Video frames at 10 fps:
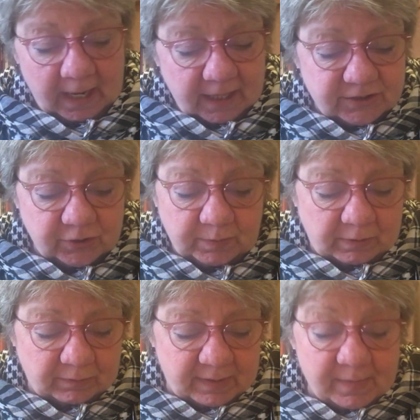And so
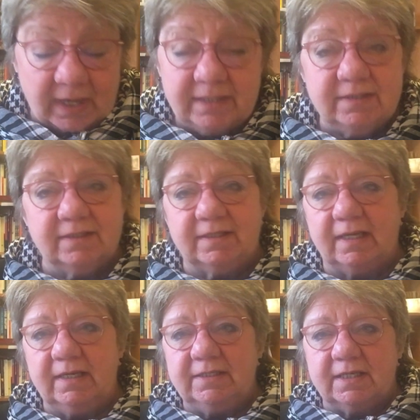we're reminded
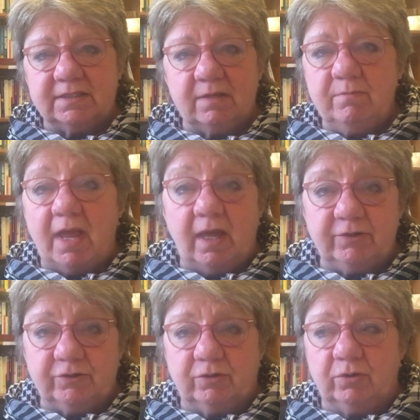that it doesn't
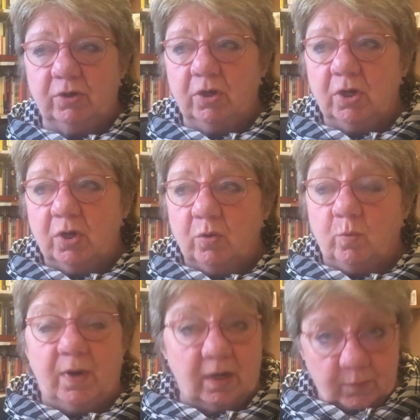matter
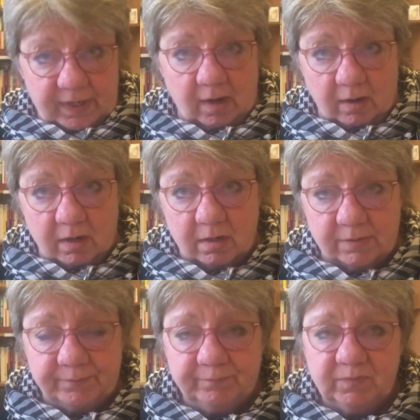where we
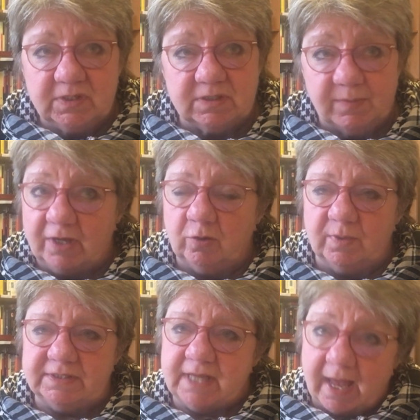are, doesn't matter
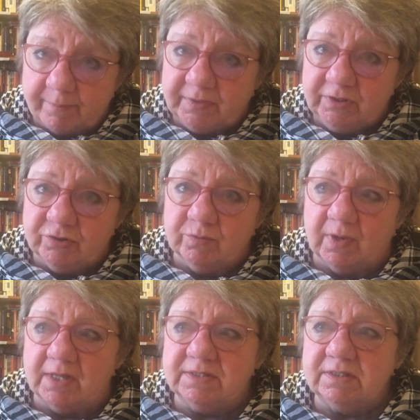what's happening to
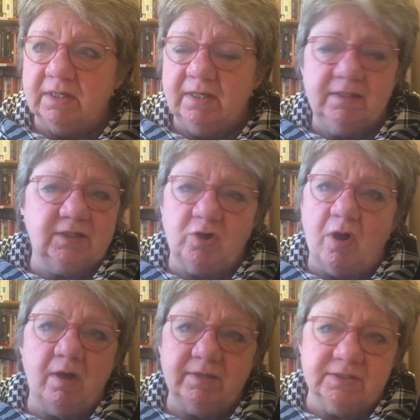us, that
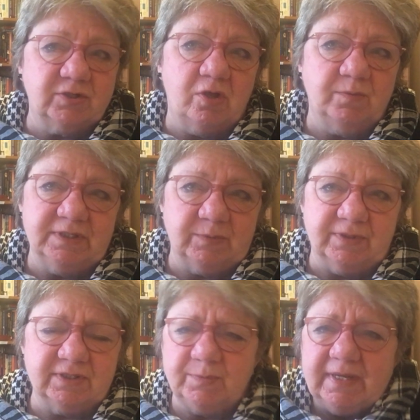God is always
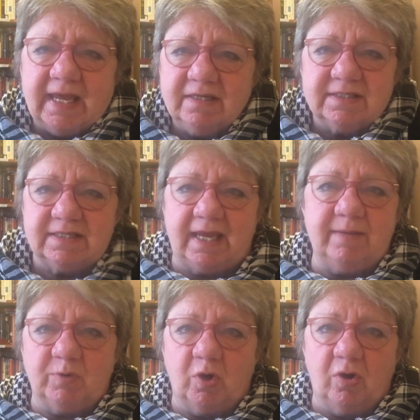with us. We can't
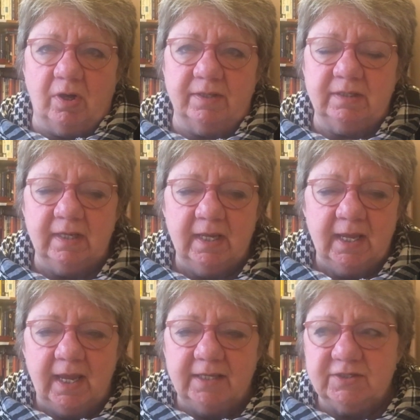escape God.
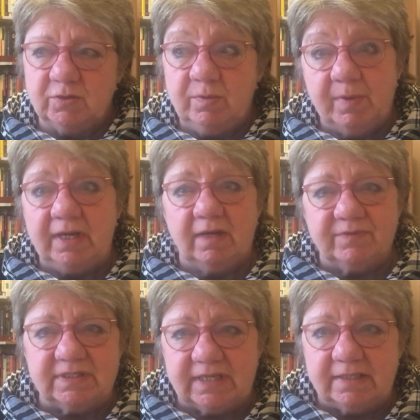And so we might have
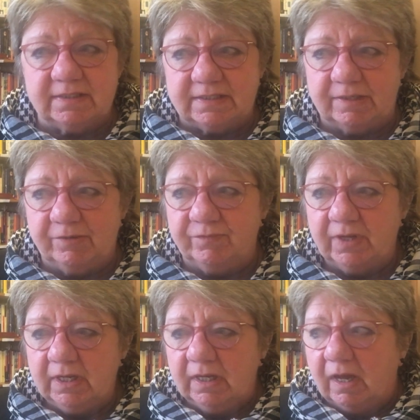a sense of
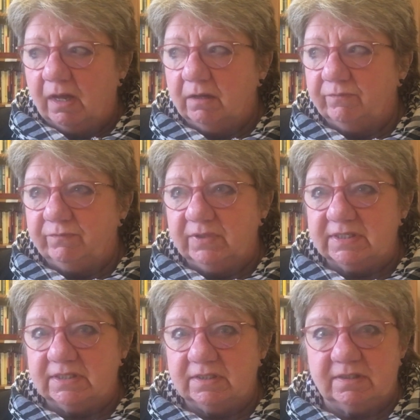
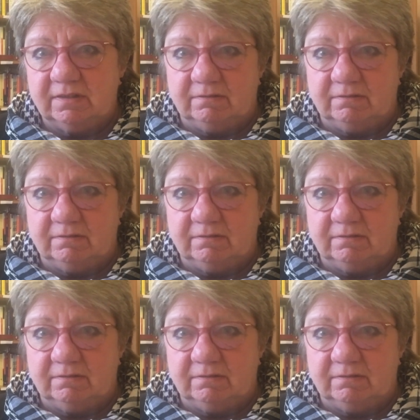this